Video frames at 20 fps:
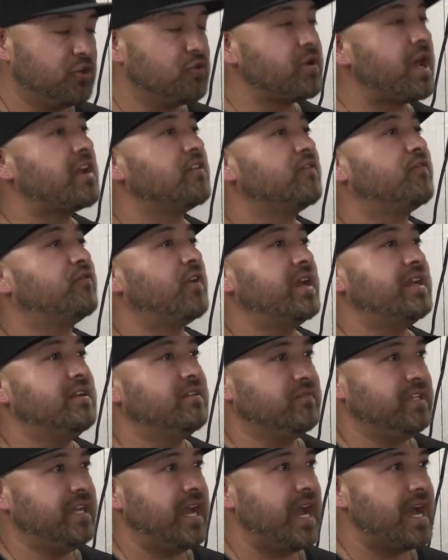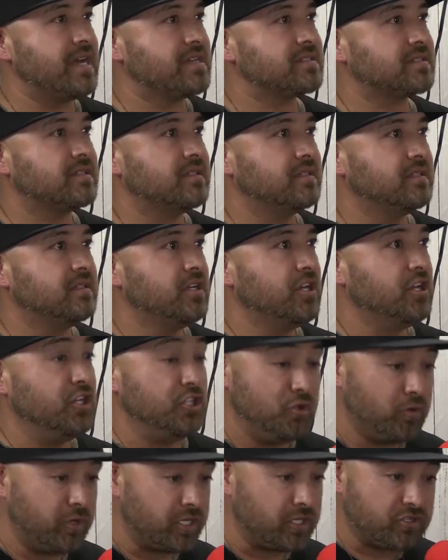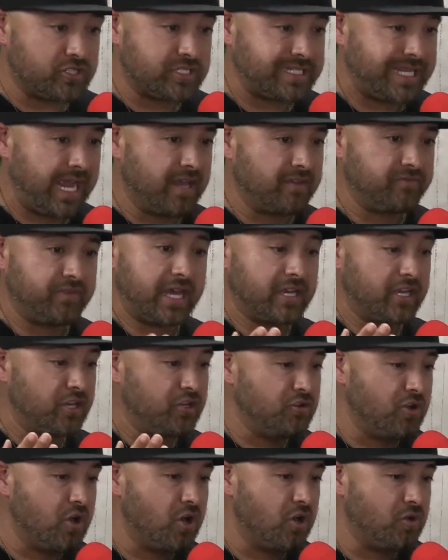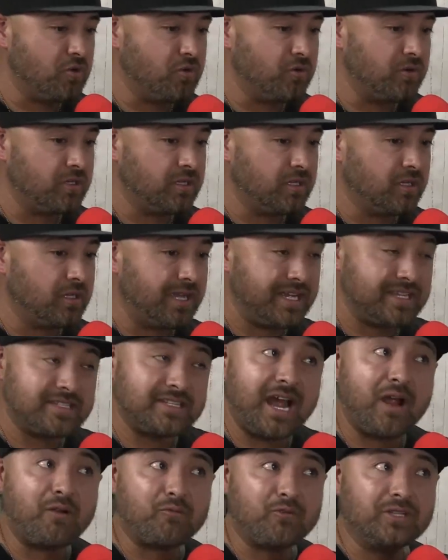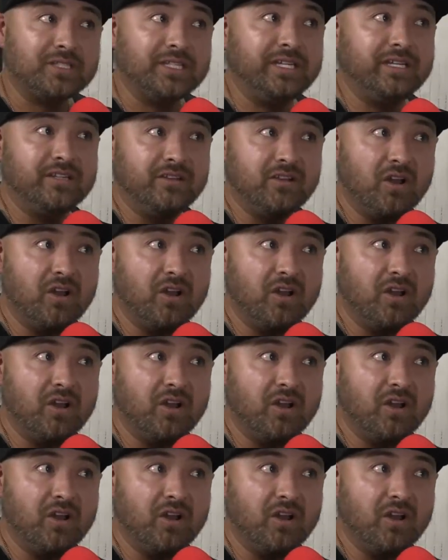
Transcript: not afraid of the ask. Correct. You understand that a no is not really a no.